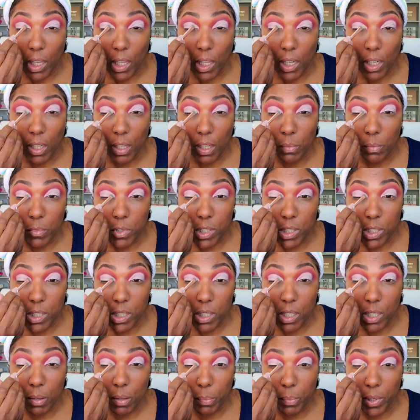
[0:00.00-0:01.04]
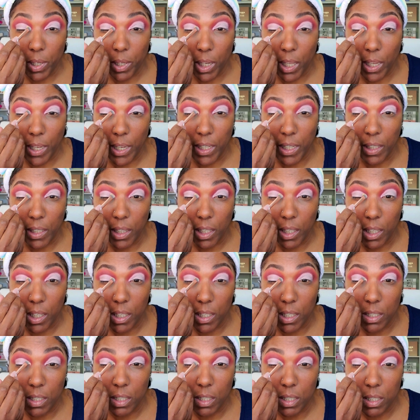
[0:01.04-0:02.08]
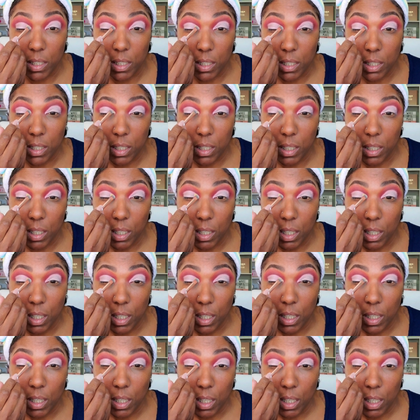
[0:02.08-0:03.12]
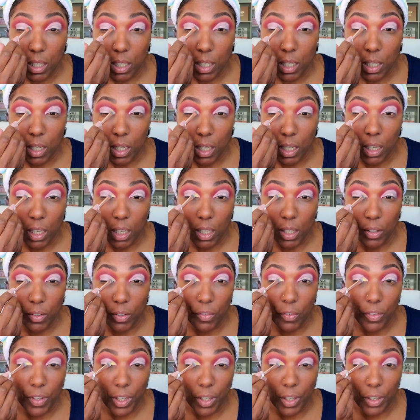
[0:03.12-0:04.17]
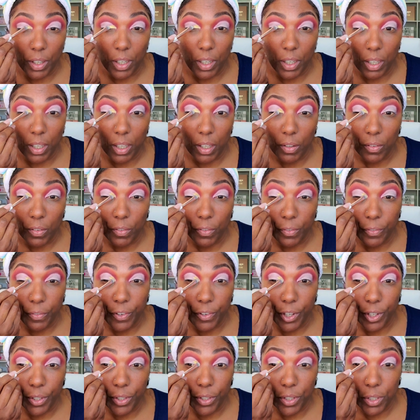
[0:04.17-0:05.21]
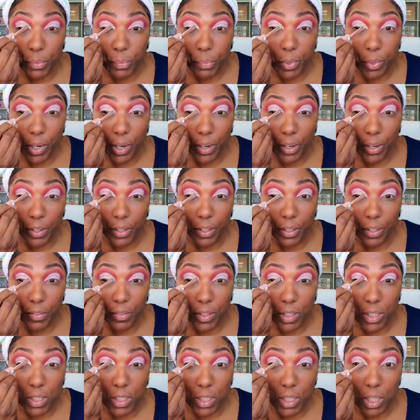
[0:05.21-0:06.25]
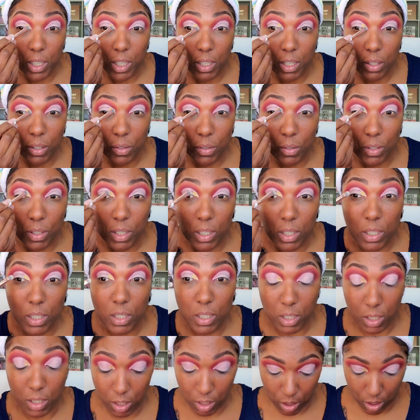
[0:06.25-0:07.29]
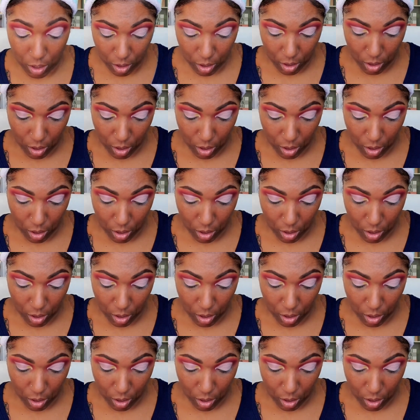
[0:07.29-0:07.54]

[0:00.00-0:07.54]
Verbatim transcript: And I'm just applying this in the very first part of this cut crease.